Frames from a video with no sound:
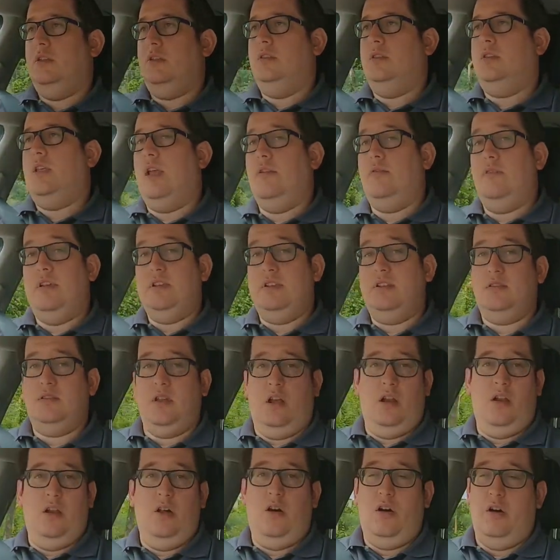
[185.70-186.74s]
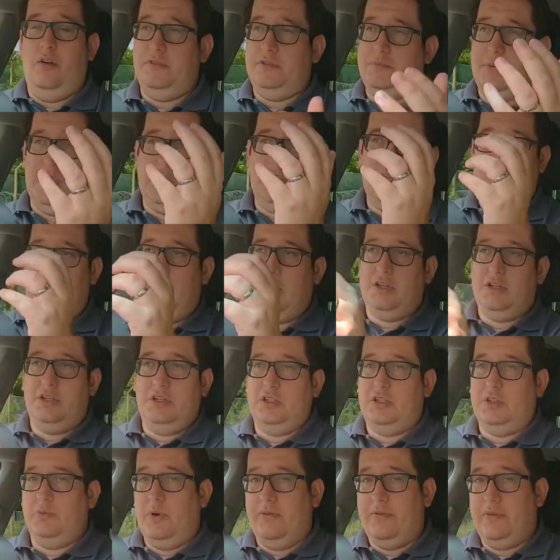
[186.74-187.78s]
There is a lot of speculation
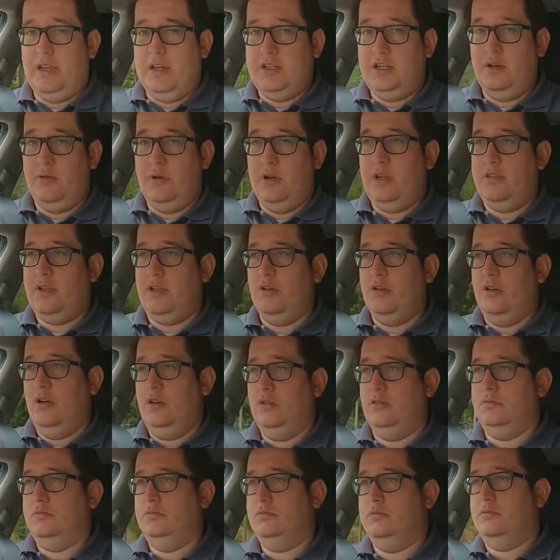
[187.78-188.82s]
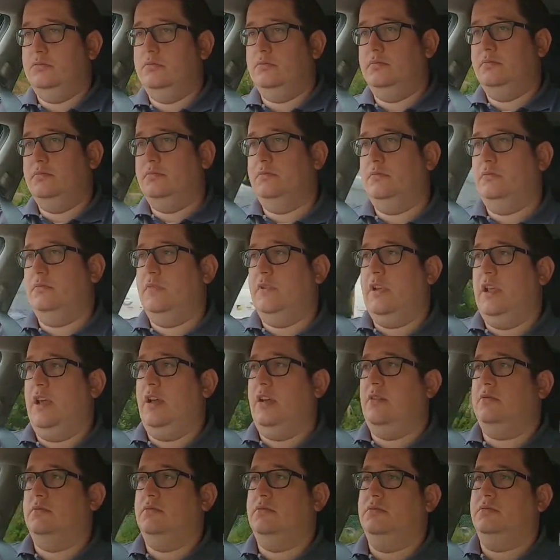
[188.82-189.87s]
as to whether they do anything or not.
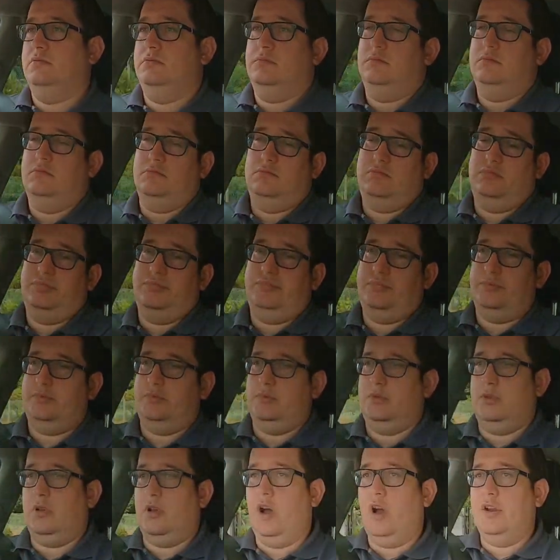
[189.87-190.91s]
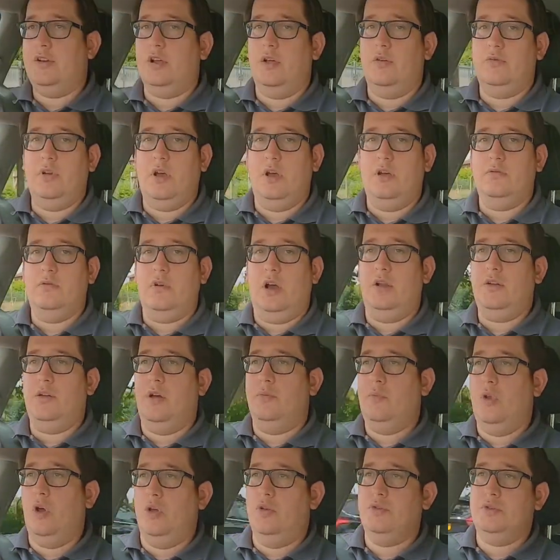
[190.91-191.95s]
Now, I don't know,
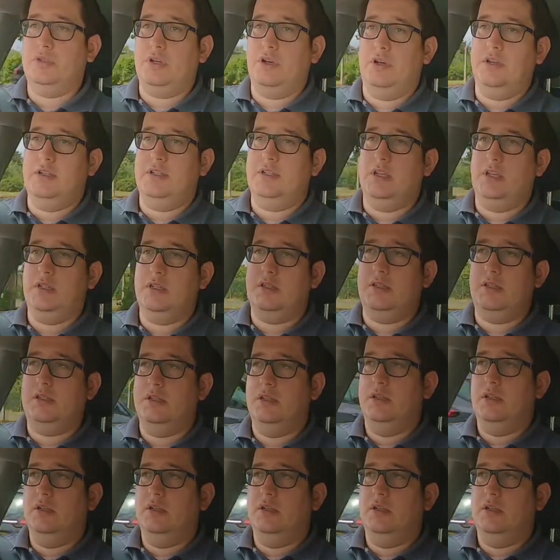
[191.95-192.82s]
I'm no scientist.